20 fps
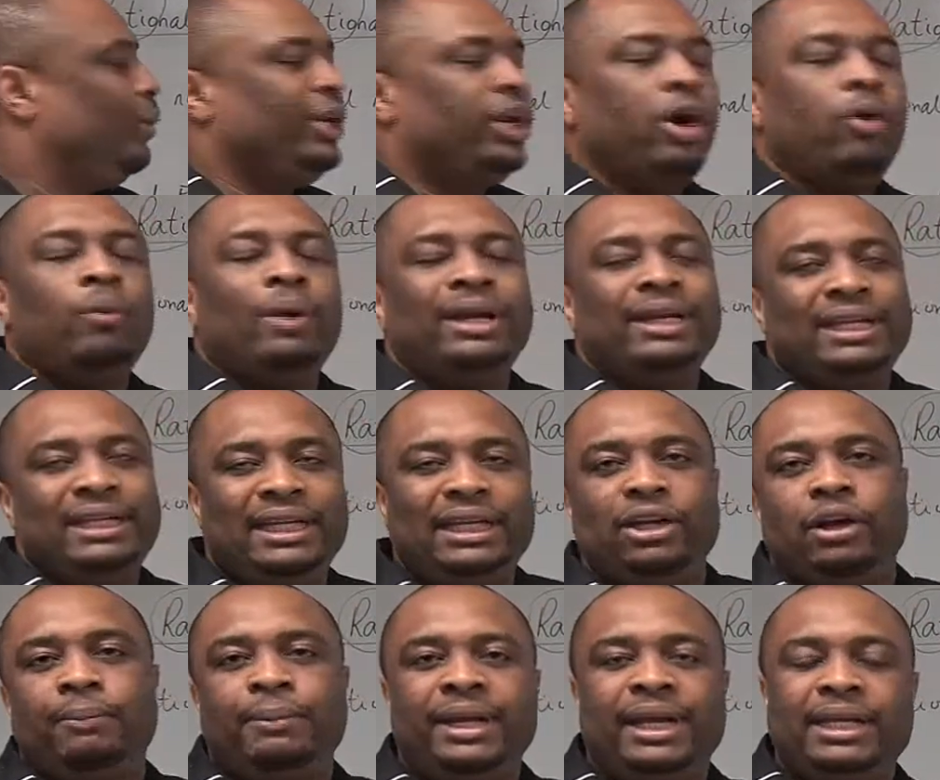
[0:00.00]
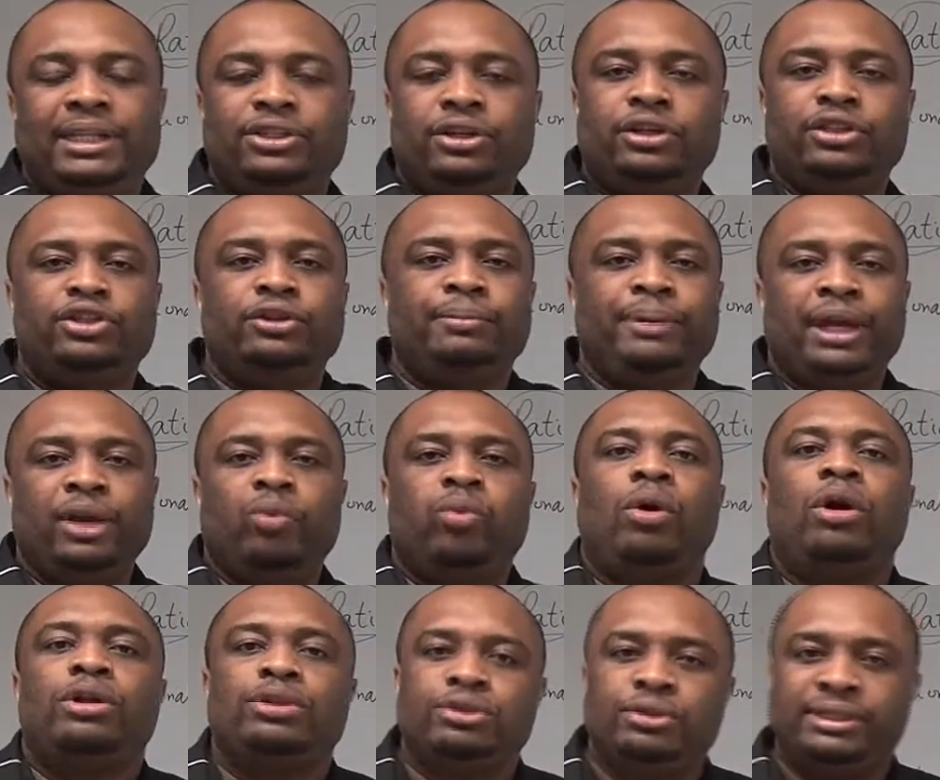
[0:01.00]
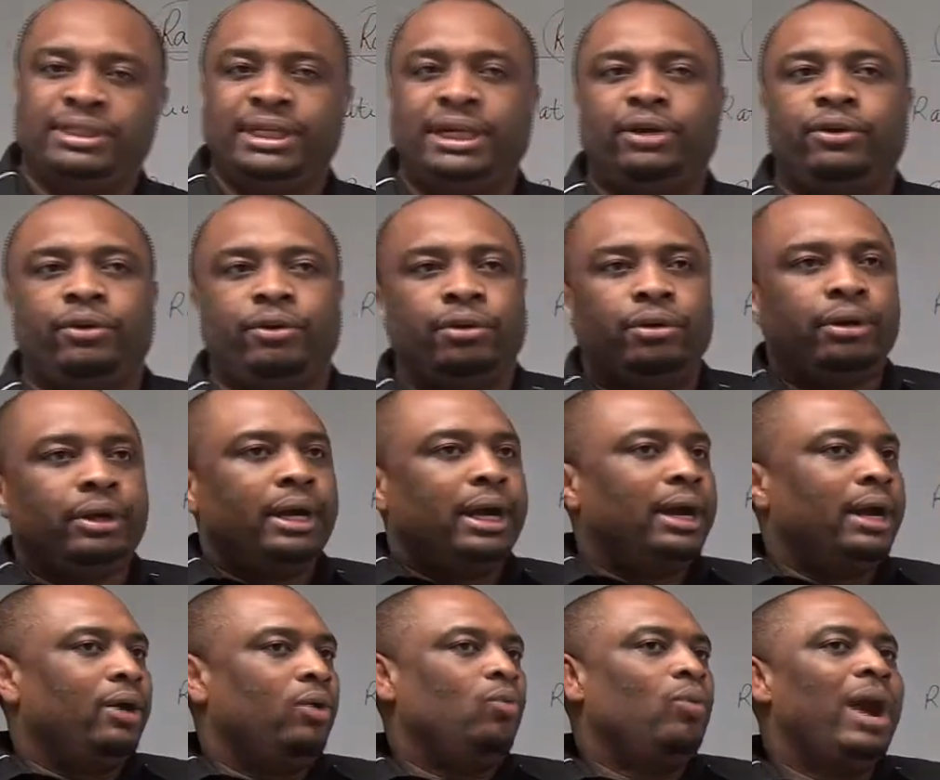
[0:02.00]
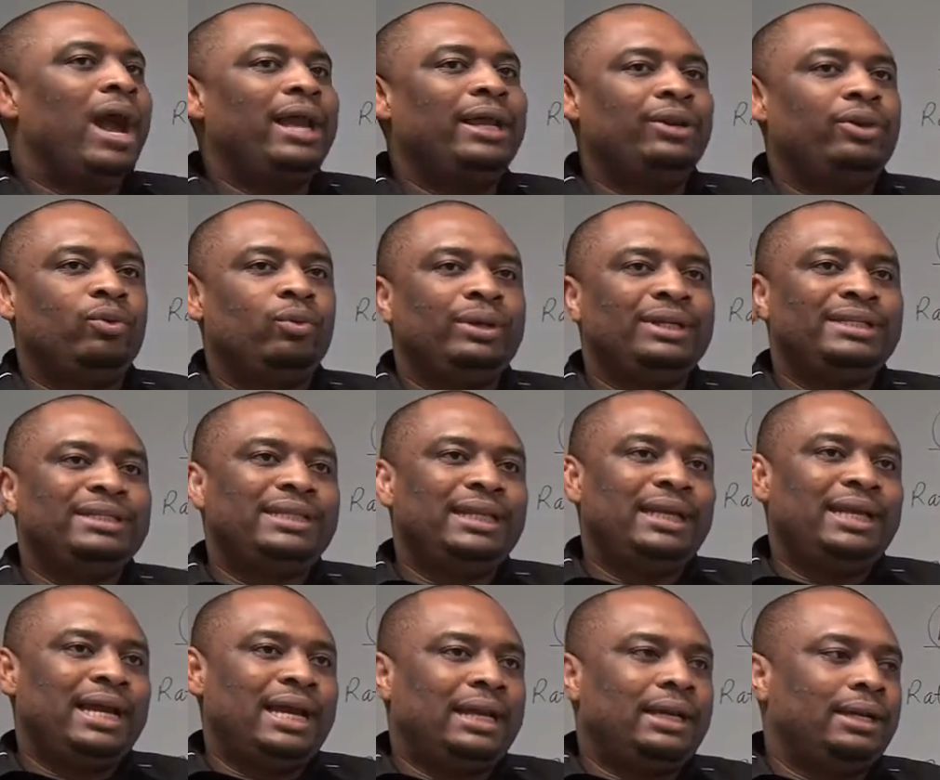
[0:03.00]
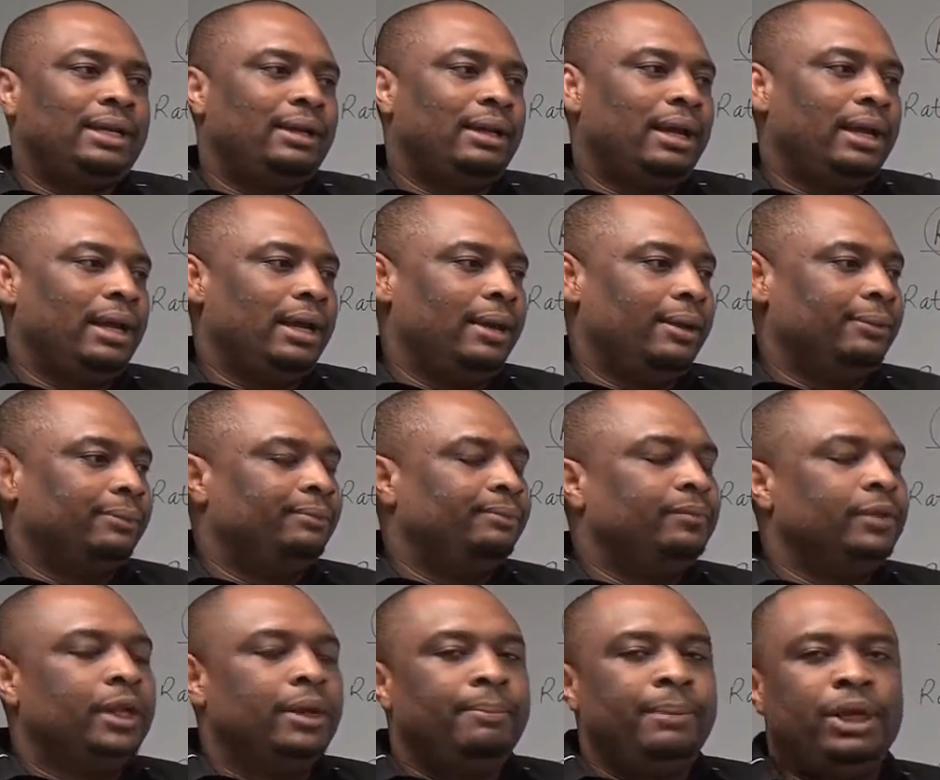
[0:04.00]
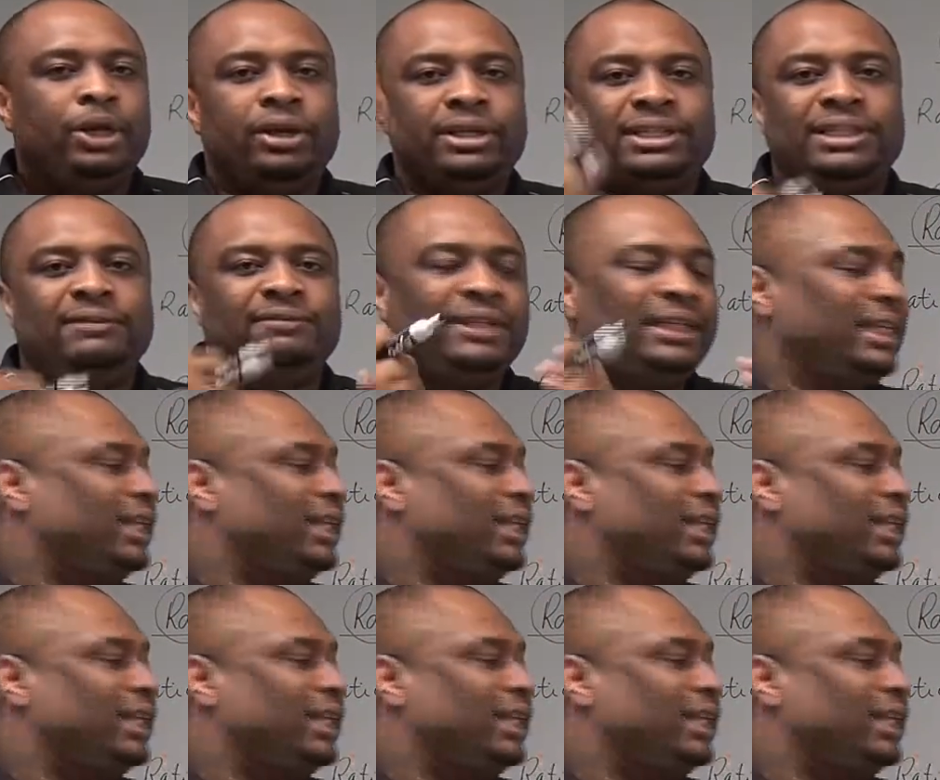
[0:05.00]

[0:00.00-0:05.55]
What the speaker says: we don't want the denominator to be equal to 0. Why do we say that? Because if the